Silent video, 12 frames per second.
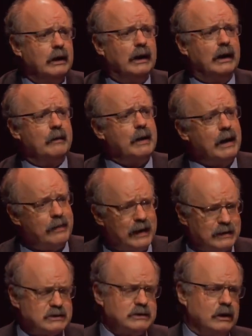And
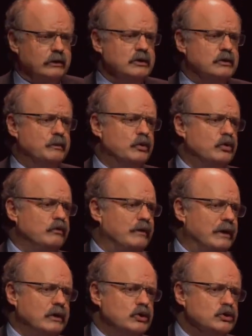that started to prove
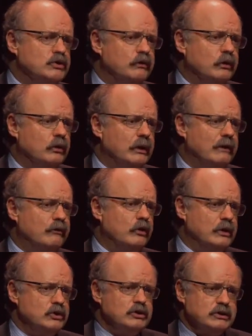very useful if
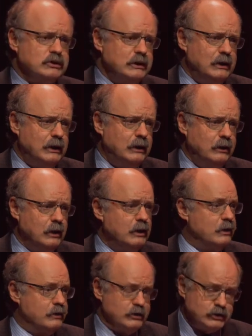you're interested in
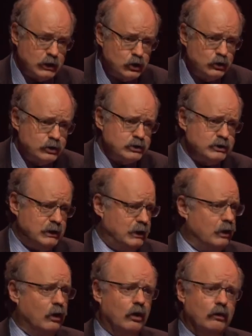the
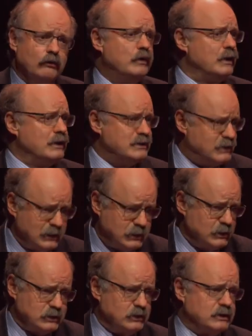security of
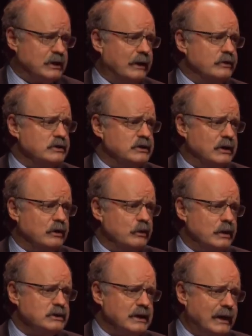cities and towns. In other
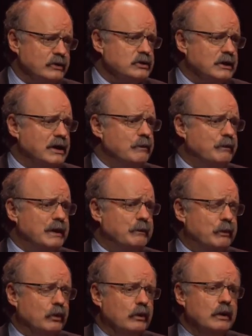words, how to keep
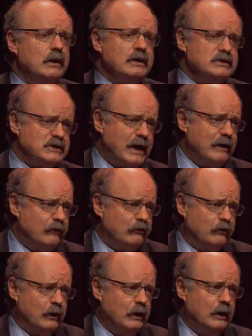people safe.